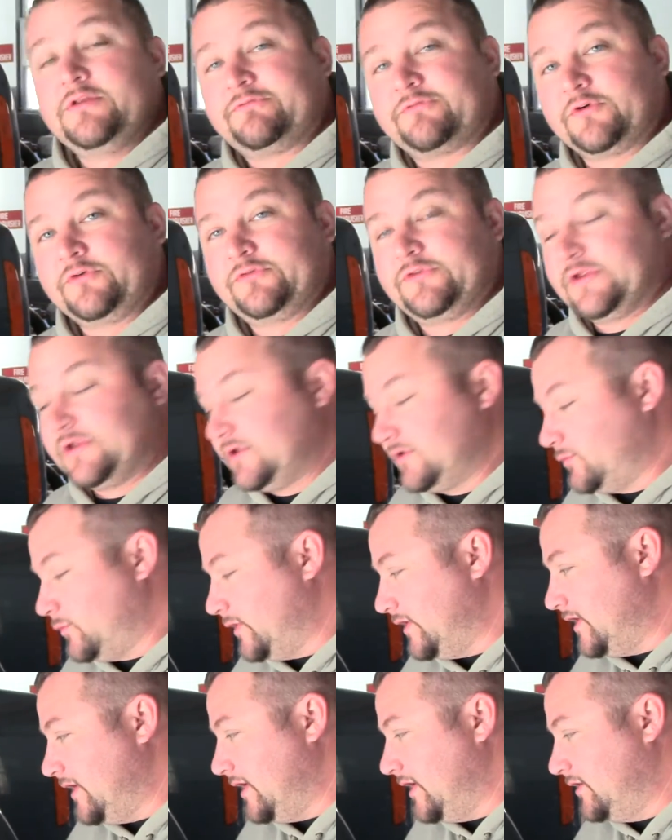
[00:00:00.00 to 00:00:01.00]
the first thing that
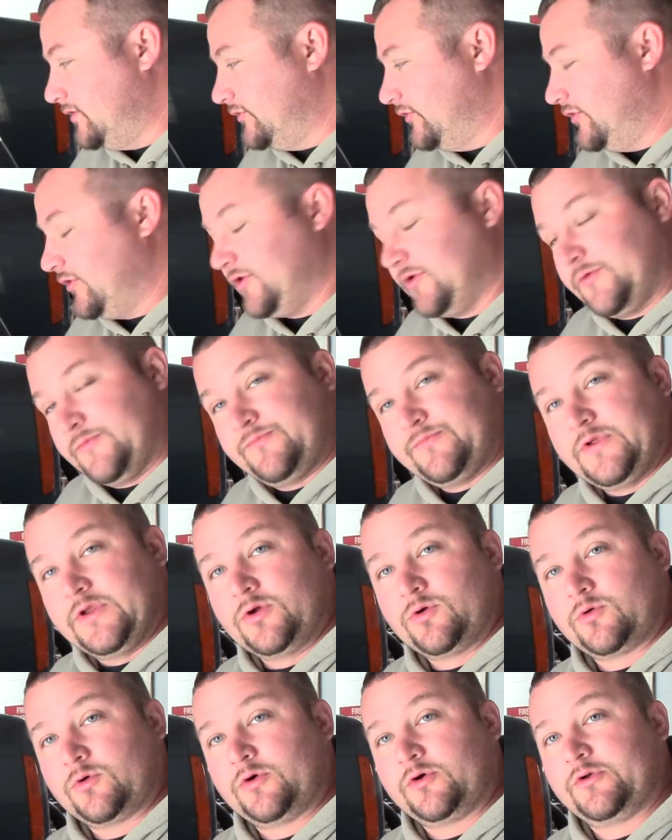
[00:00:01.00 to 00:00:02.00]
we need to do
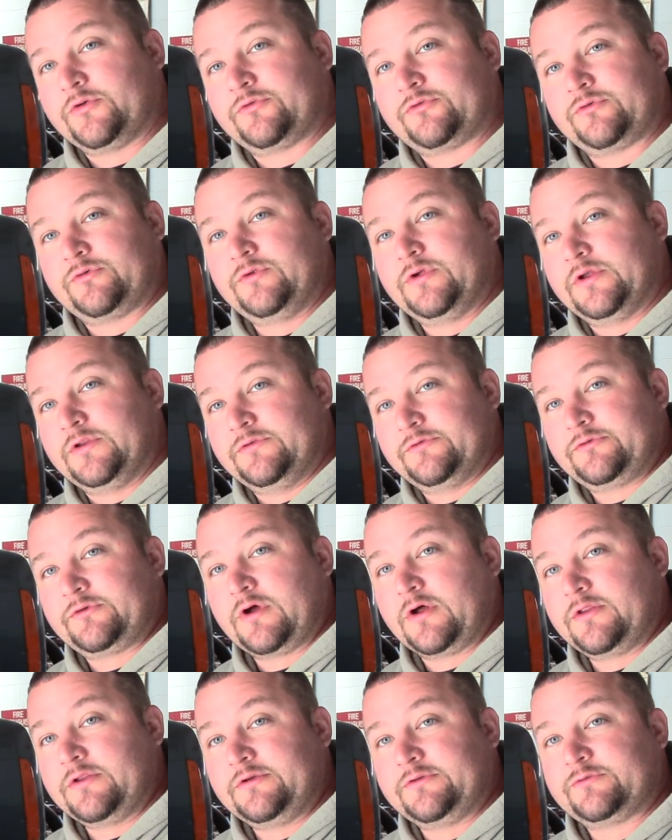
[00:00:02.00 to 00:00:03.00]
in order to
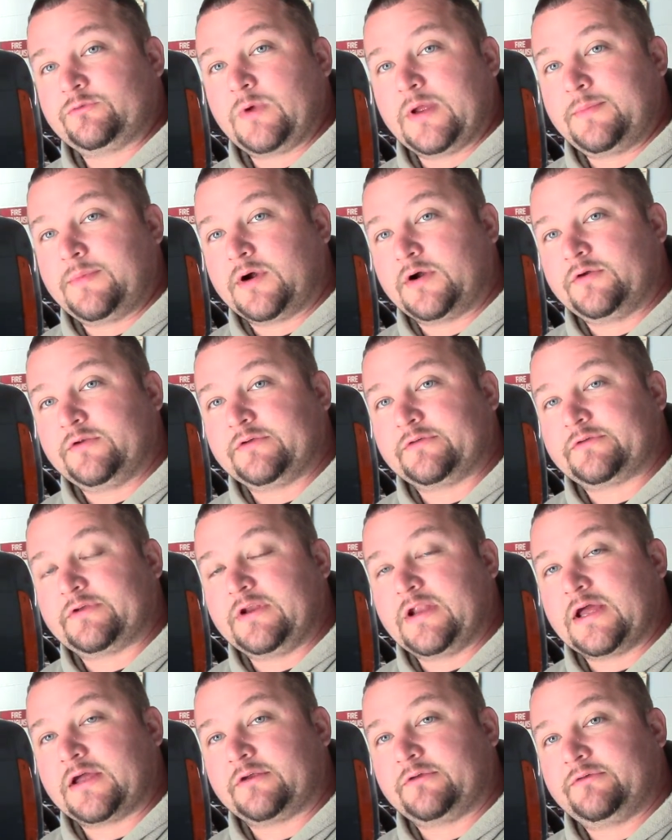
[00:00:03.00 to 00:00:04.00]
install these sway bar
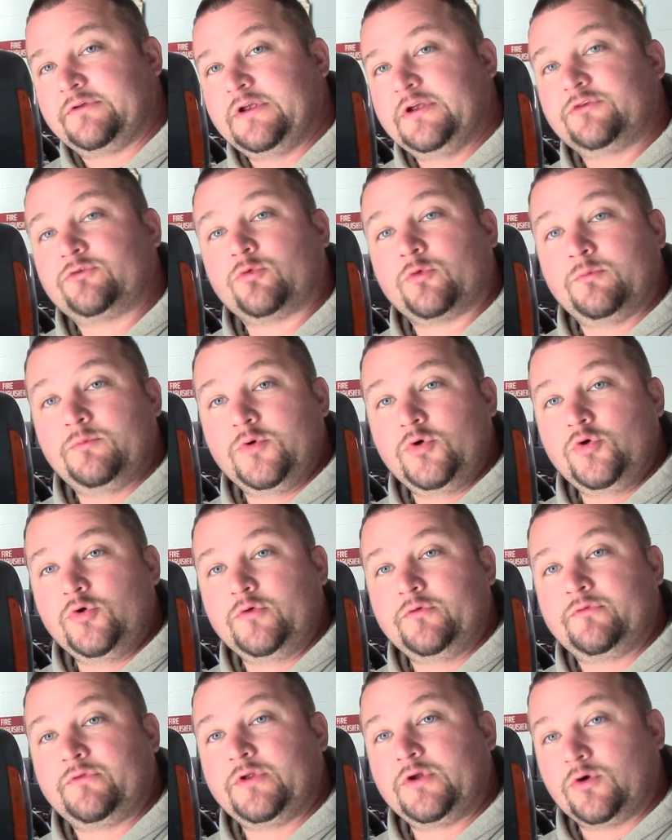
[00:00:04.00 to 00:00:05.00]
disconnects is
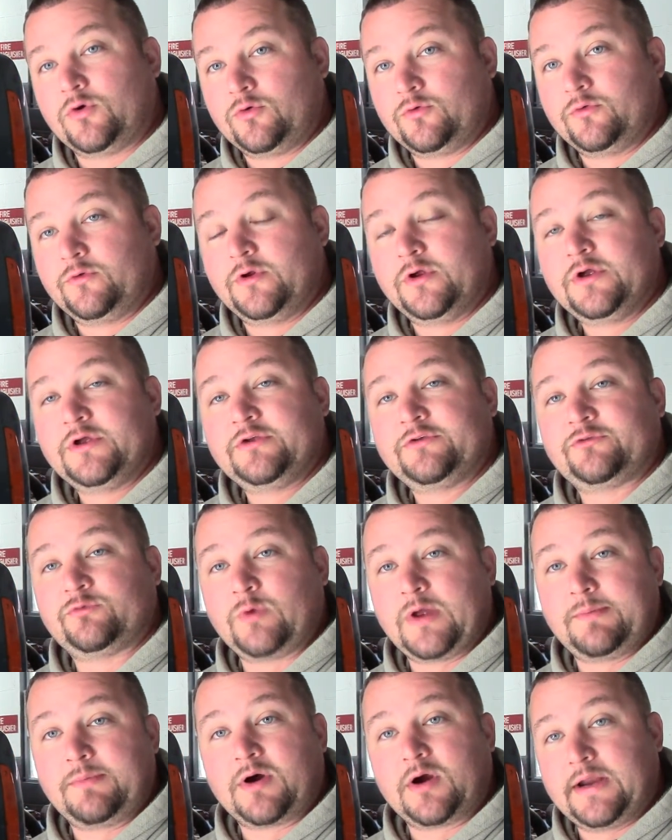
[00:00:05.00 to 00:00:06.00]
remove the old
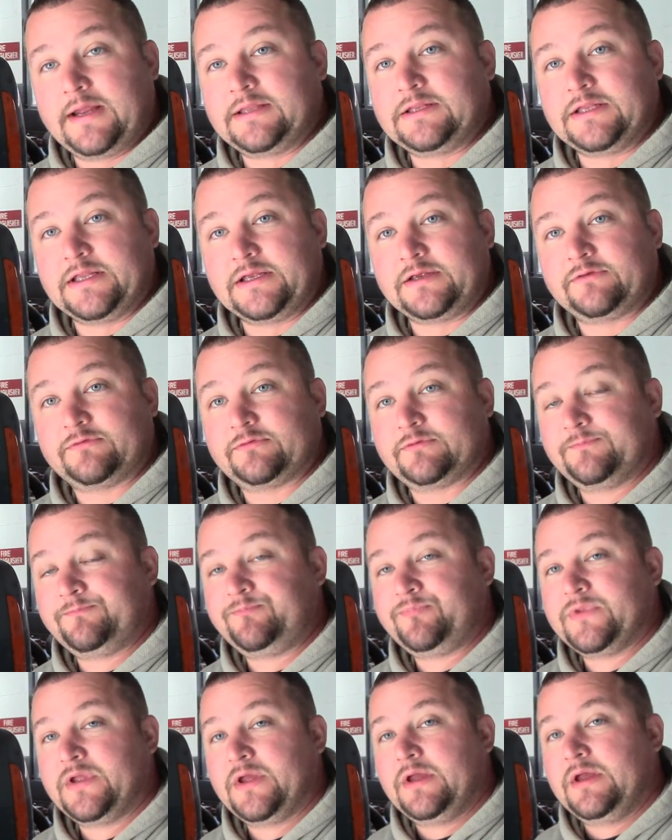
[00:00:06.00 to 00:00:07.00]
sway bar end links.
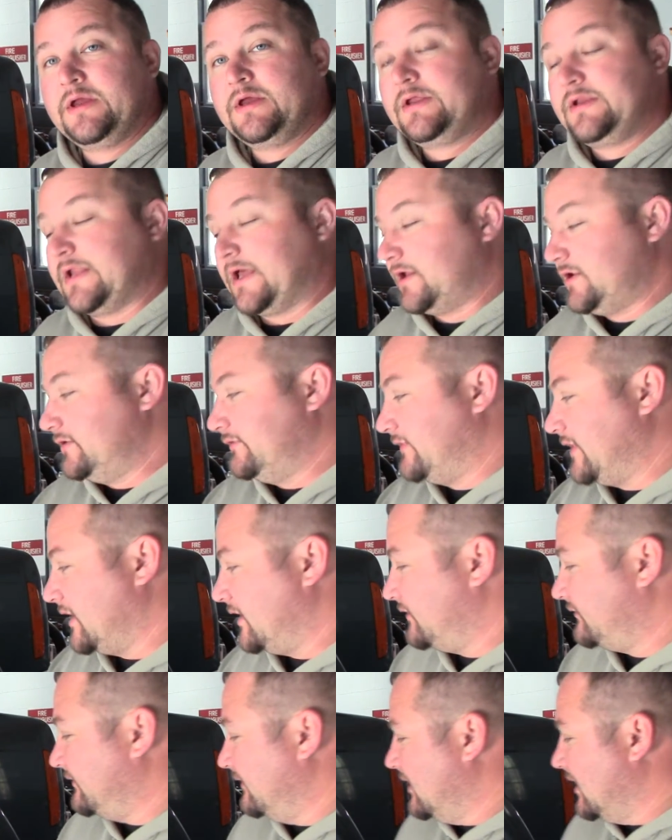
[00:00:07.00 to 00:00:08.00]
Now you've
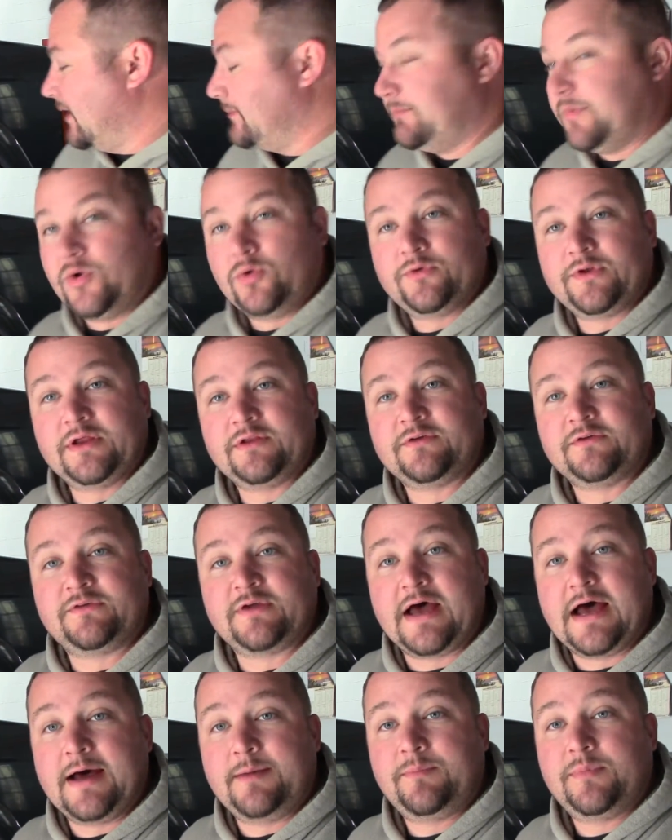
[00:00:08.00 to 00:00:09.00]
got a bolt at the
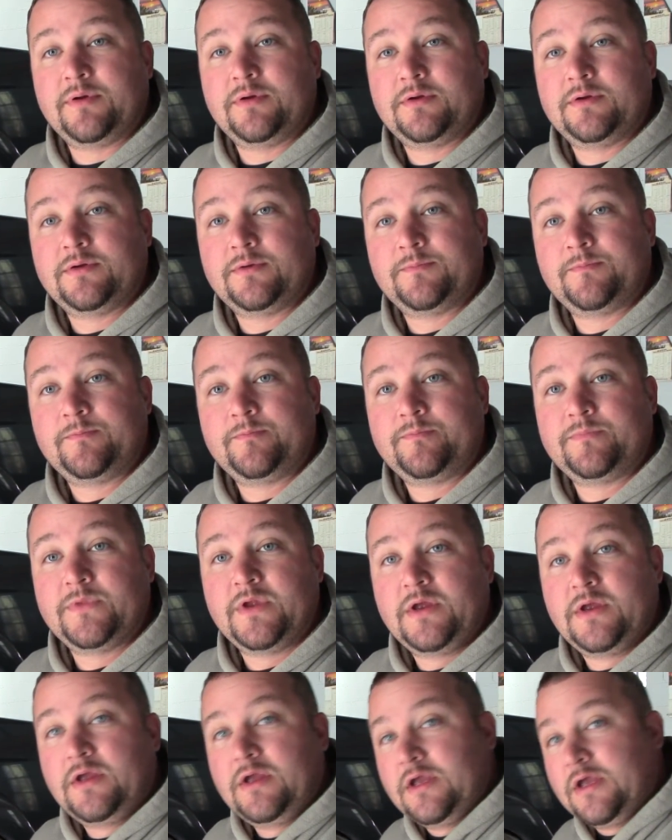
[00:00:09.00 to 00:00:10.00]
top
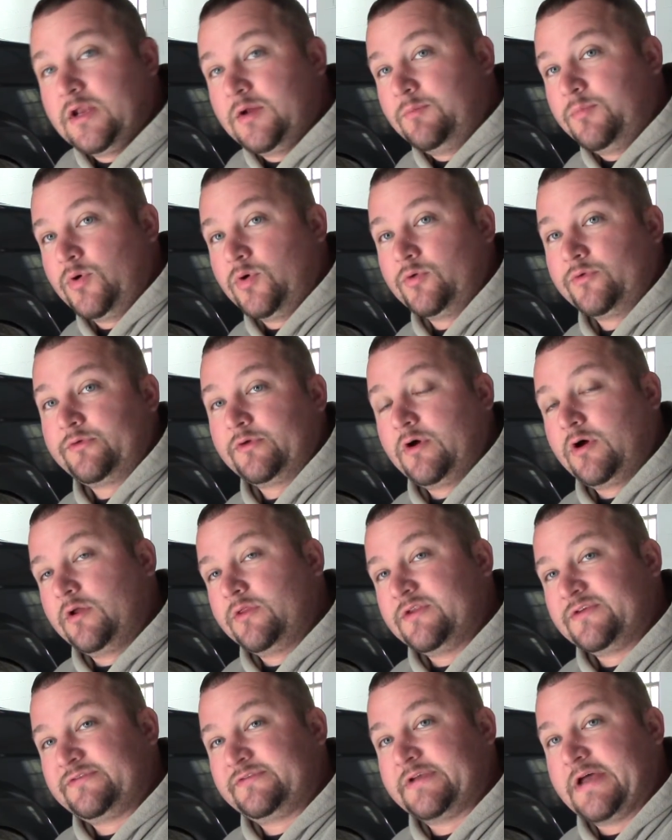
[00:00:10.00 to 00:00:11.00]
and a bolt
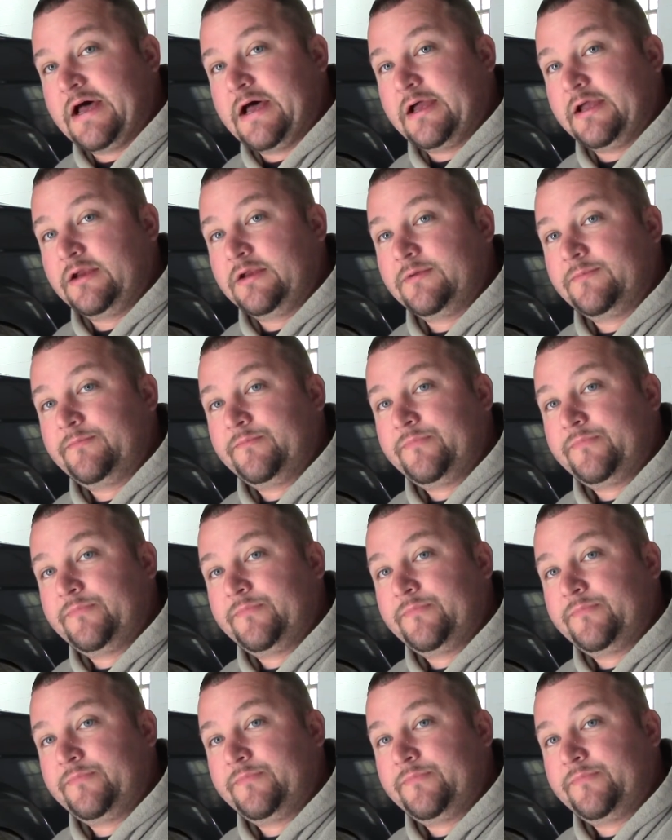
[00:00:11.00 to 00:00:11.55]
on the side.